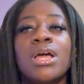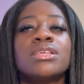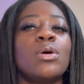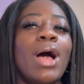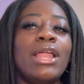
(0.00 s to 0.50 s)

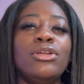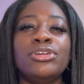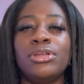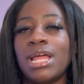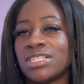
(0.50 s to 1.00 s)
So I know
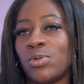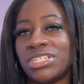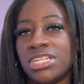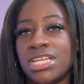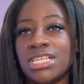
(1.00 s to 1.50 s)
your next
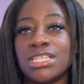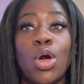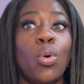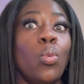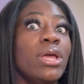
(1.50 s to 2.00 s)
question is,
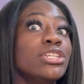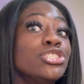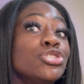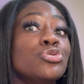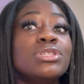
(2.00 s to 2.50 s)
when
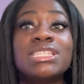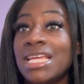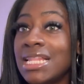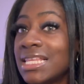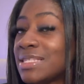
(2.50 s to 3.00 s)
should you
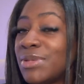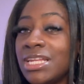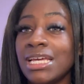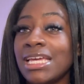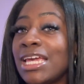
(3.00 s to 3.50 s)
send this
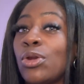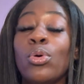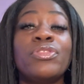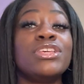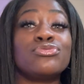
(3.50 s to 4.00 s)
media kit
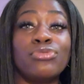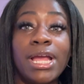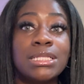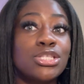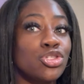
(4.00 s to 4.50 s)
or these
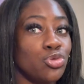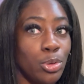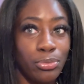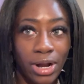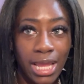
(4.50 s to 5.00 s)
rates to a
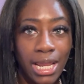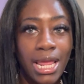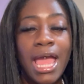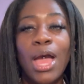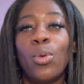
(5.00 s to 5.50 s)
brand?
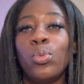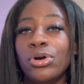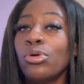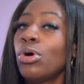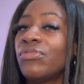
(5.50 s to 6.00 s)

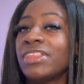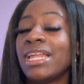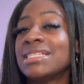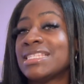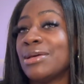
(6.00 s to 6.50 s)
We'll go over that
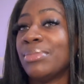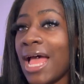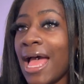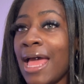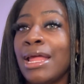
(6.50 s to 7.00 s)
in tip
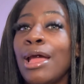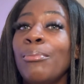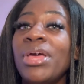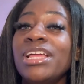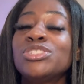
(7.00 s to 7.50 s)
9,
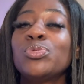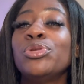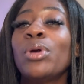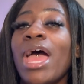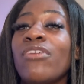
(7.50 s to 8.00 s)
pitch when
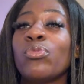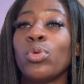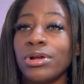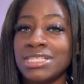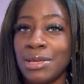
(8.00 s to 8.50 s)
you have
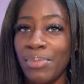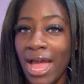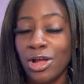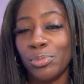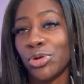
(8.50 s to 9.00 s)
work to
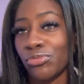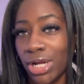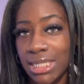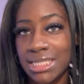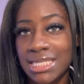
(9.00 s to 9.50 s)
back up your
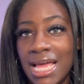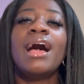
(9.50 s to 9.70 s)
rates.